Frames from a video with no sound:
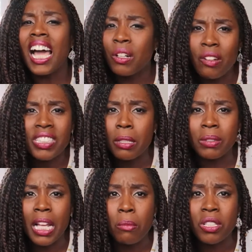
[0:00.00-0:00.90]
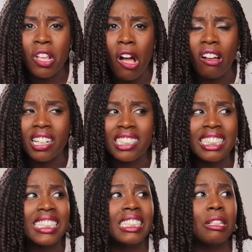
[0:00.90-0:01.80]
I don't have a summertime song.
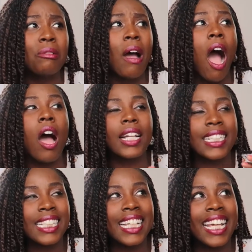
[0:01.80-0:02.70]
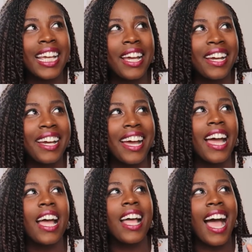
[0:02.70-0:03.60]
Honestly,
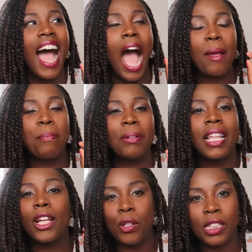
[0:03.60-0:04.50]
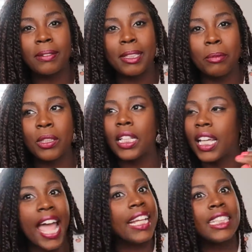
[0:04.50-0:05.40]
I play Christmas
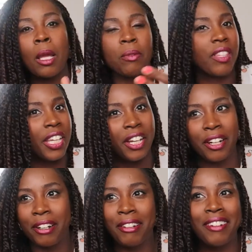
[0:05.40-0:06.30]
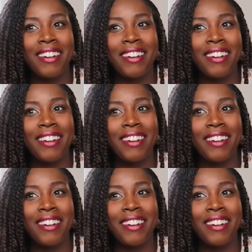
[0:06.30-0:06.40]
music any time of the year.